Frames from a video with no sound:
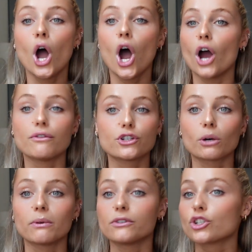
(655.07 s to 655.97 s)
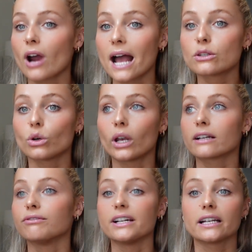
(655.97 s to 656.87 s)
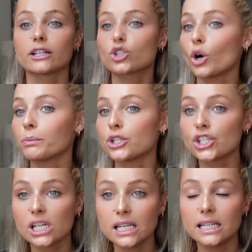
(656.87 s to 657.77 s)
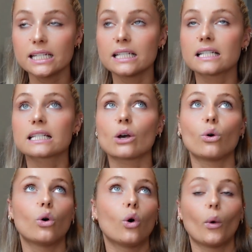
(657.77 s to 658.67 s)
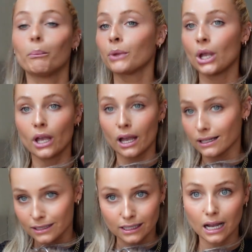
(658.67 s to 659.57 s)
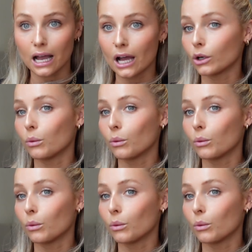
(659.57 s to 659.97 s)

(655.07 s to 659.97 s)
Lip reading: over the top of a dress, or like a really nice top and jeans, or a skirt or